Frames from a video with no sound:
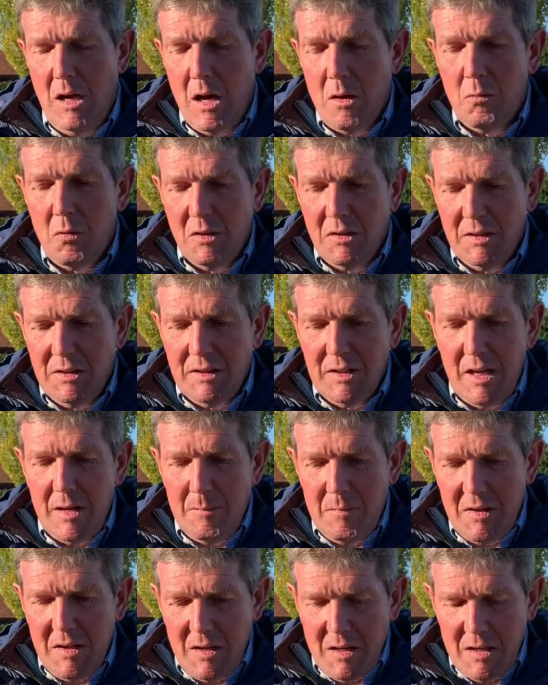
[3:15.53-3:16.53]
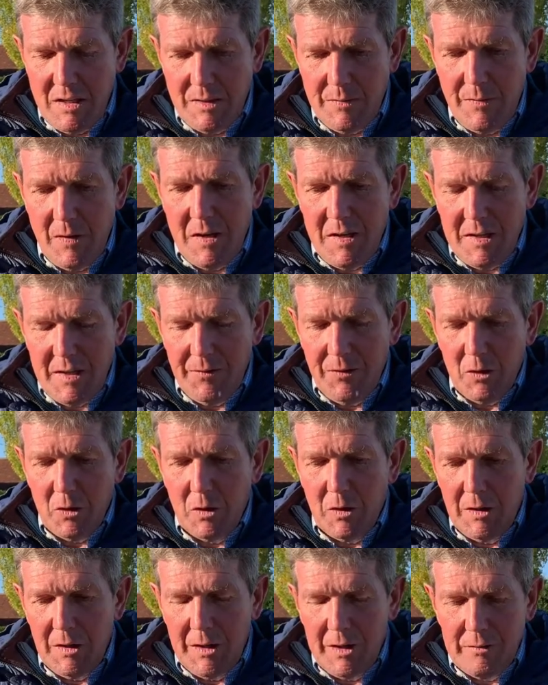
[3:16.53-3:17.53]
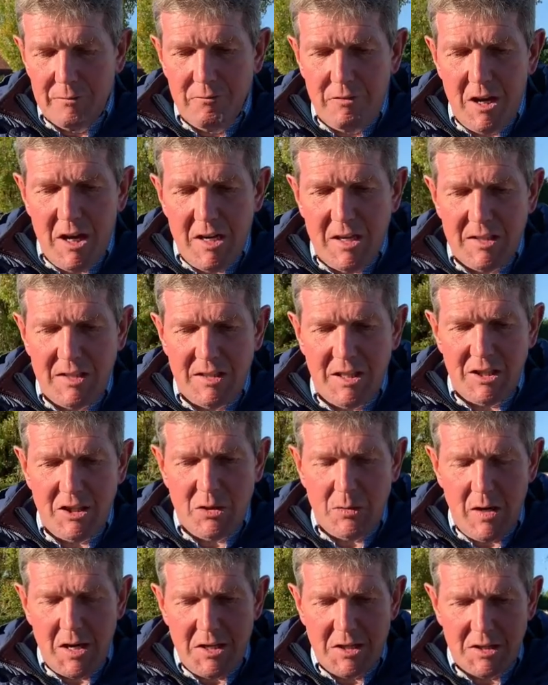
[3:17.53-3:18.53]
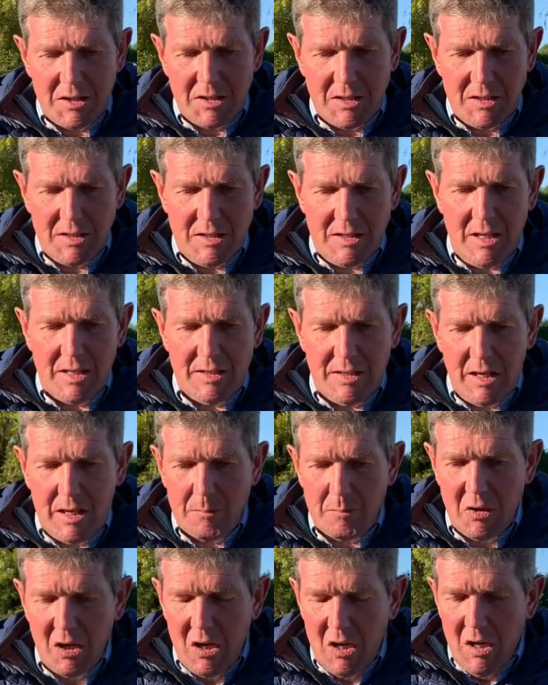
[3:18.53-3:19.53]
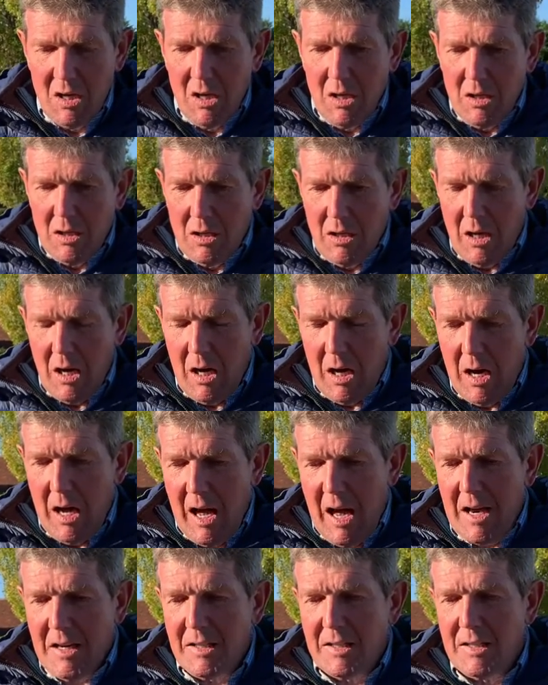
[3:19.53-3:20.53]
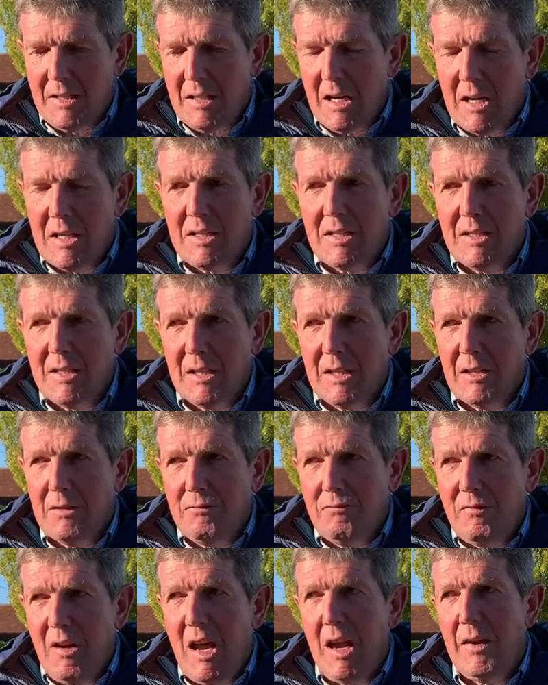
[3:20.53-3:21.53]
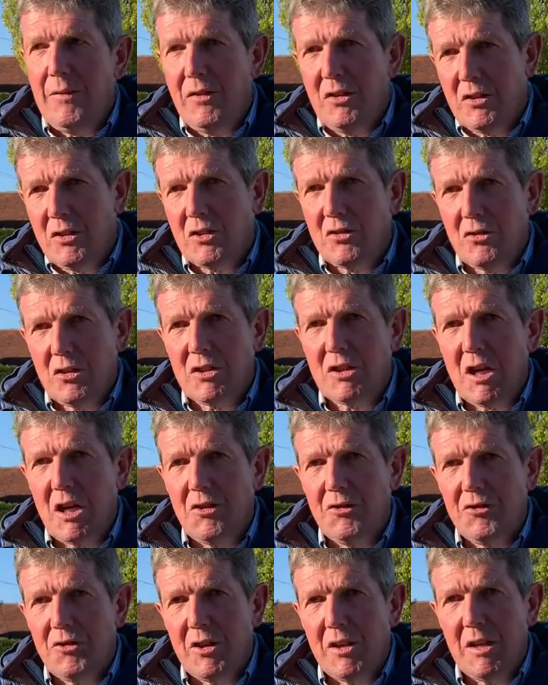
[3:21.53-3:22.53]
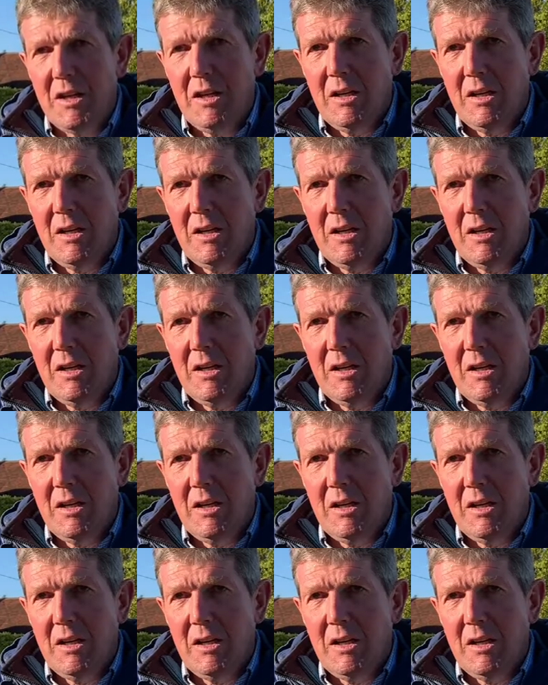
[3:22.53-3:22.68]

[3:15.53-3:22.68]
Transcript: I wanted them, it's very difficult in an arena situation to set up uh, exercises that are relevant to cross country.